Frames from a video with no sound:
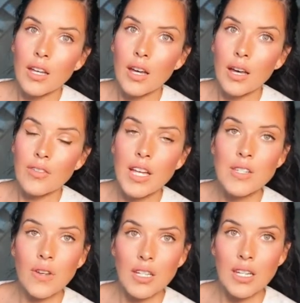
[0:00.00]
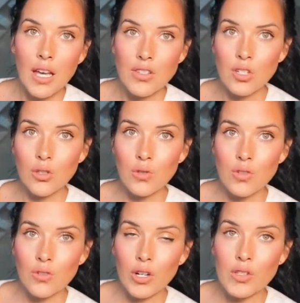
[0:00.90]
That's fantastic
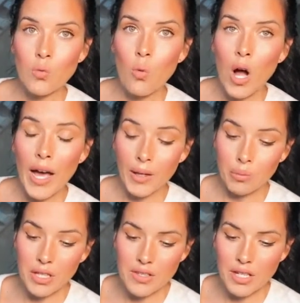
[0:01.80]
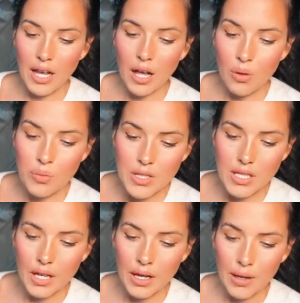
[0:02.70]
news for us. Why? Because it helps